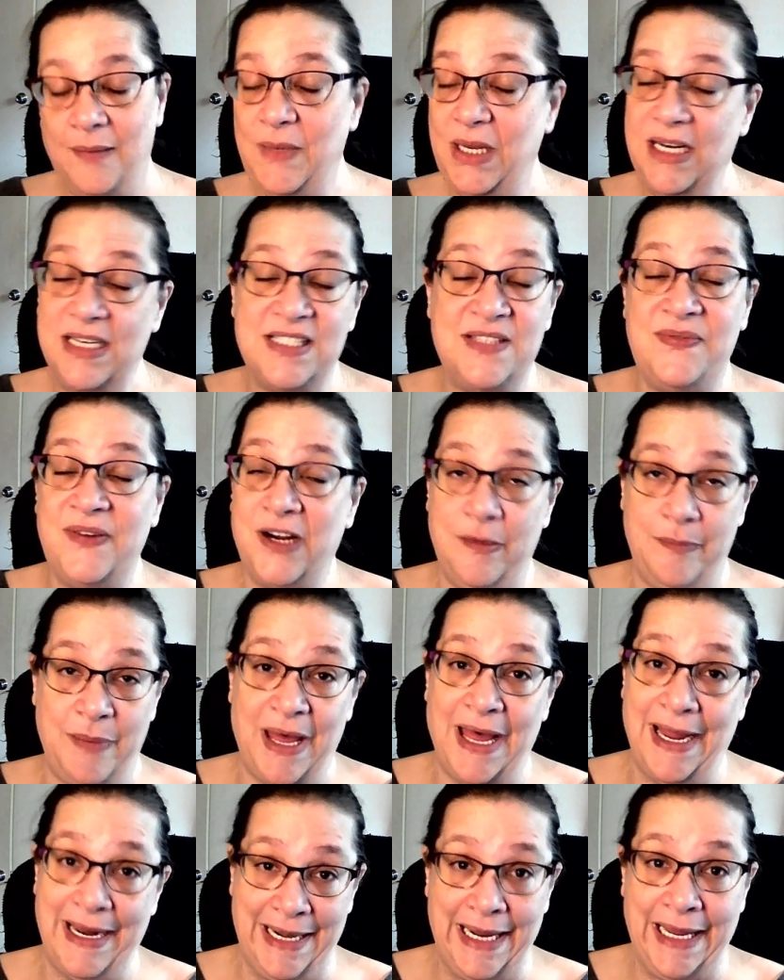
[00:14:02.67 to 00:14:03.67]
mean, it's very
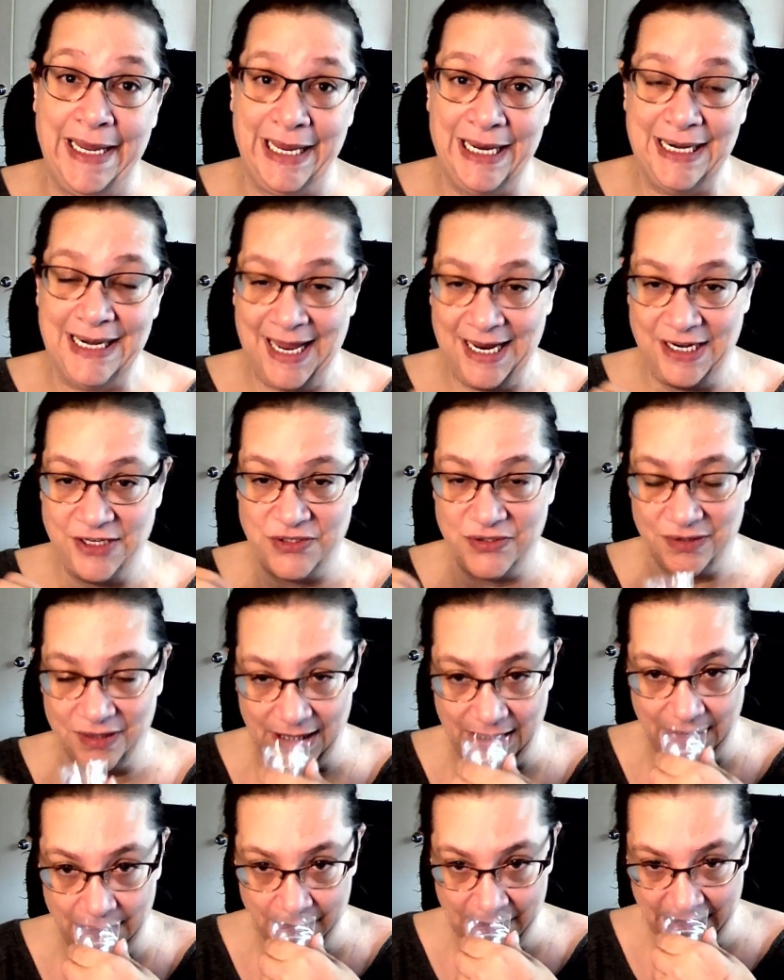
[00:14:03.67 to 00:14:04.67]
piney,
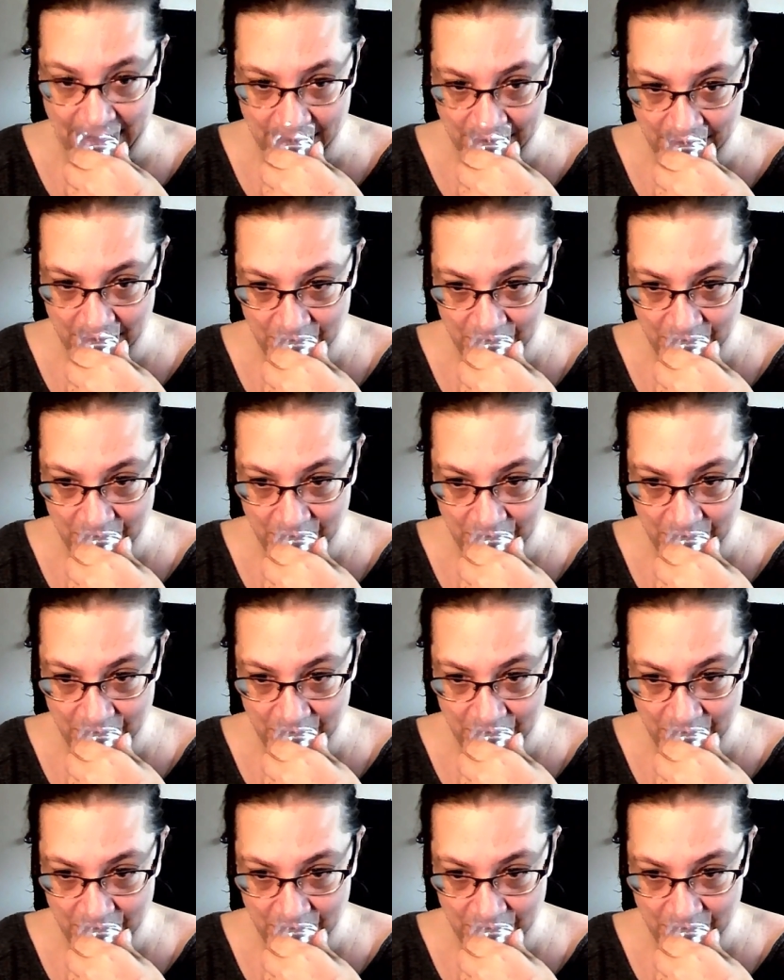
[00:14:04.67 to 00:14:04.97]
naturally, but